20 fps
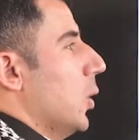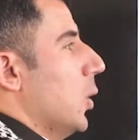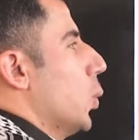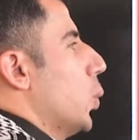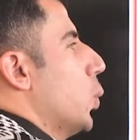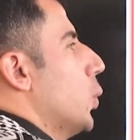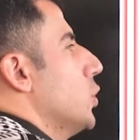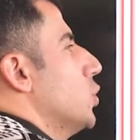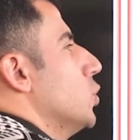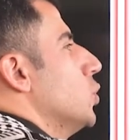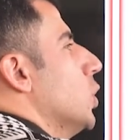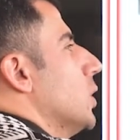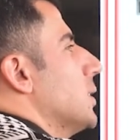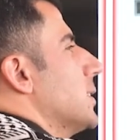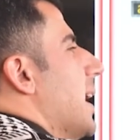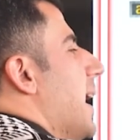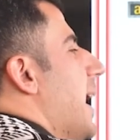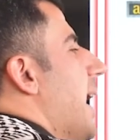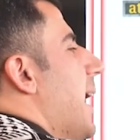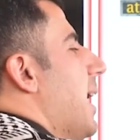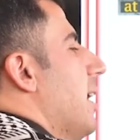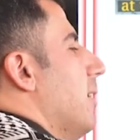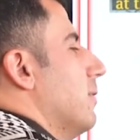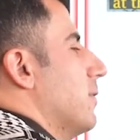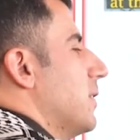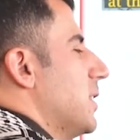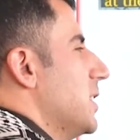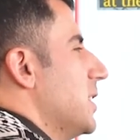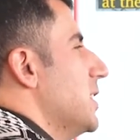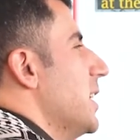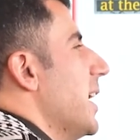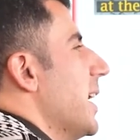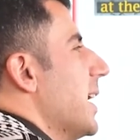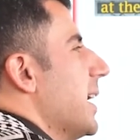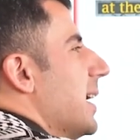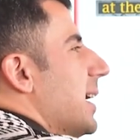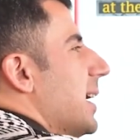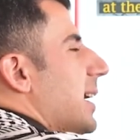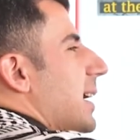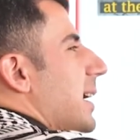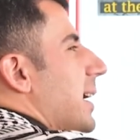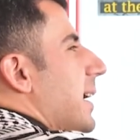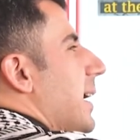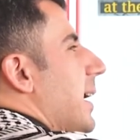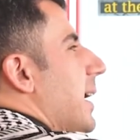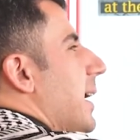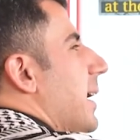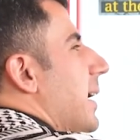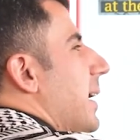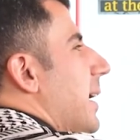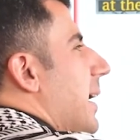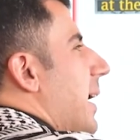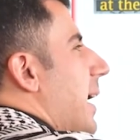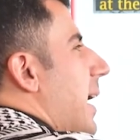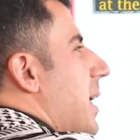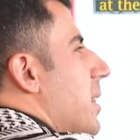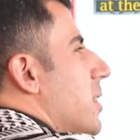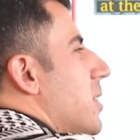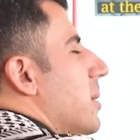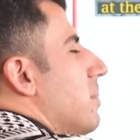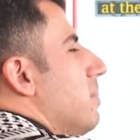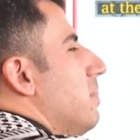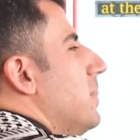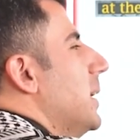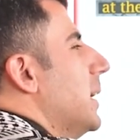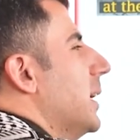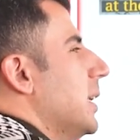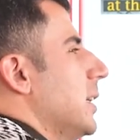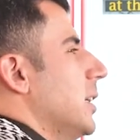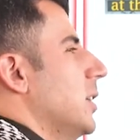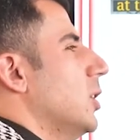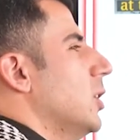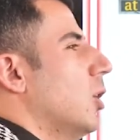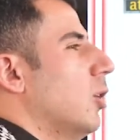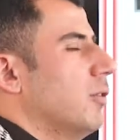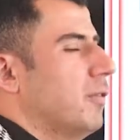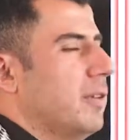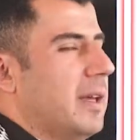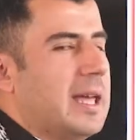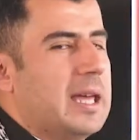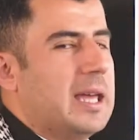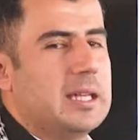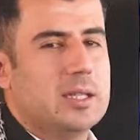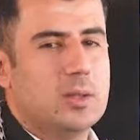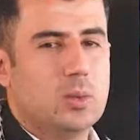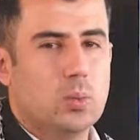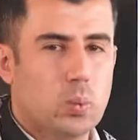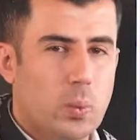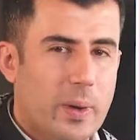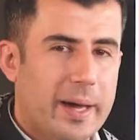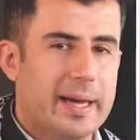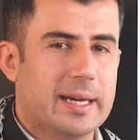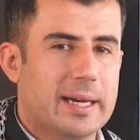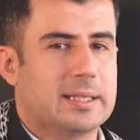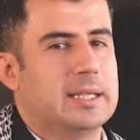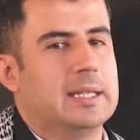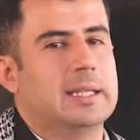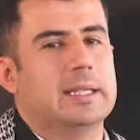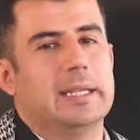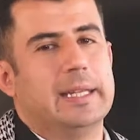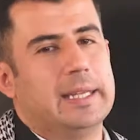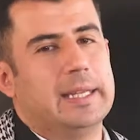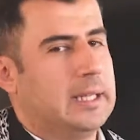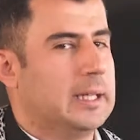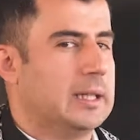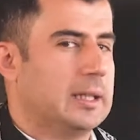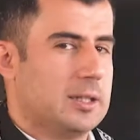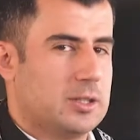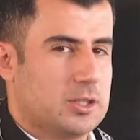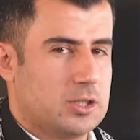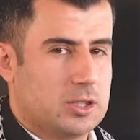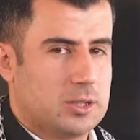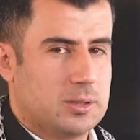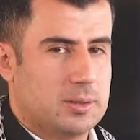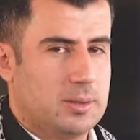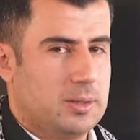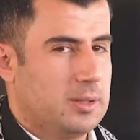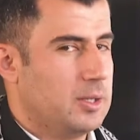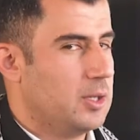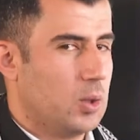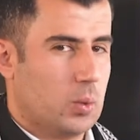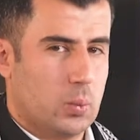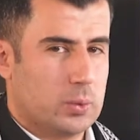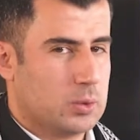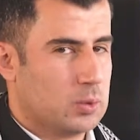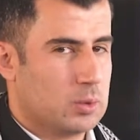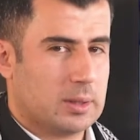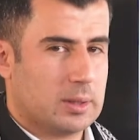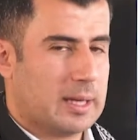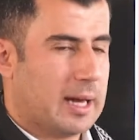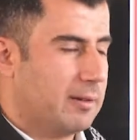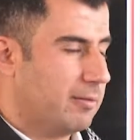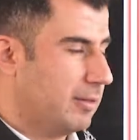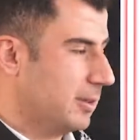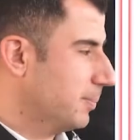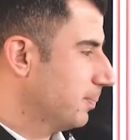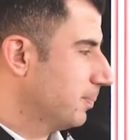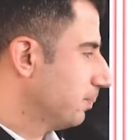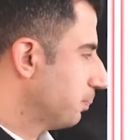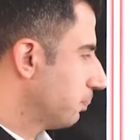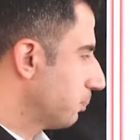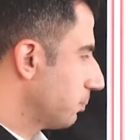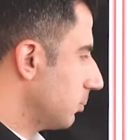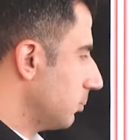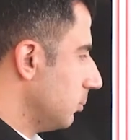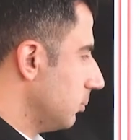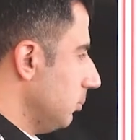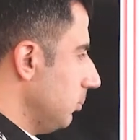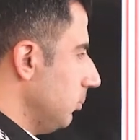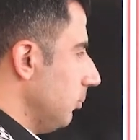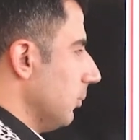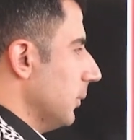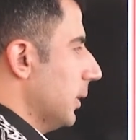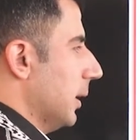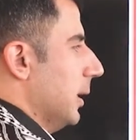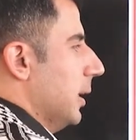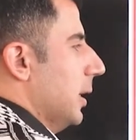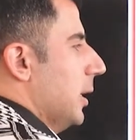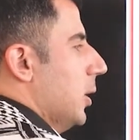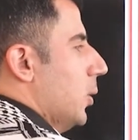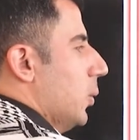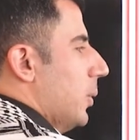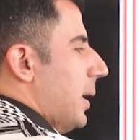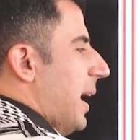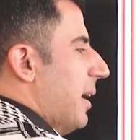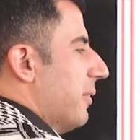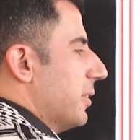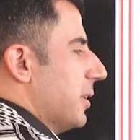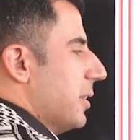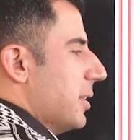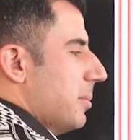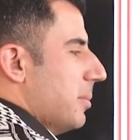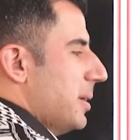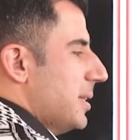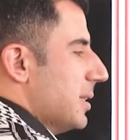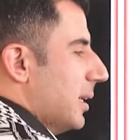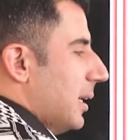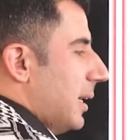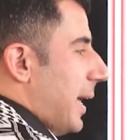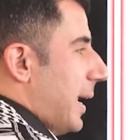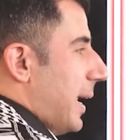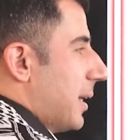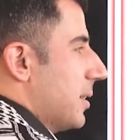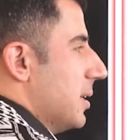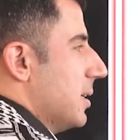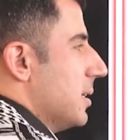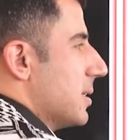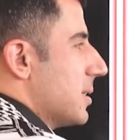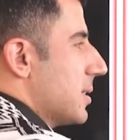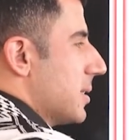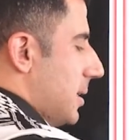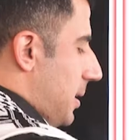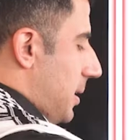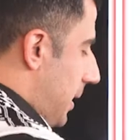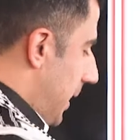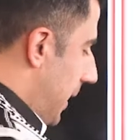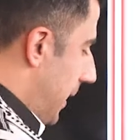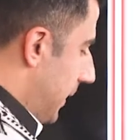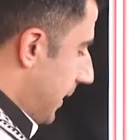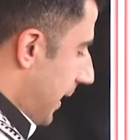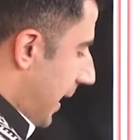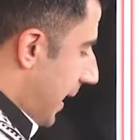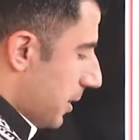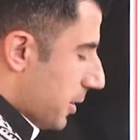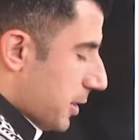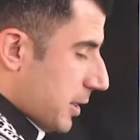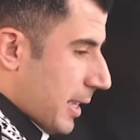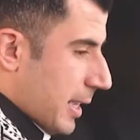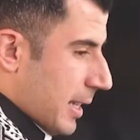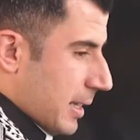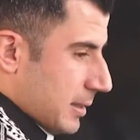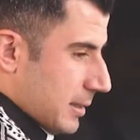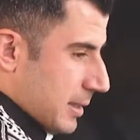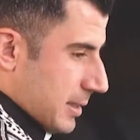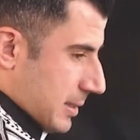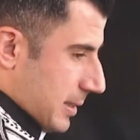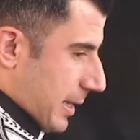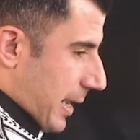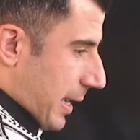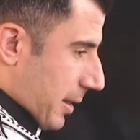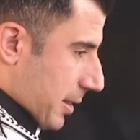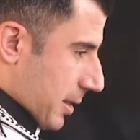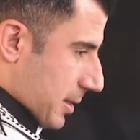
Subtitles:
We do not have ye at the beginning of any word in English. No, we do not have it. We have it in the middle like this, and at the end is like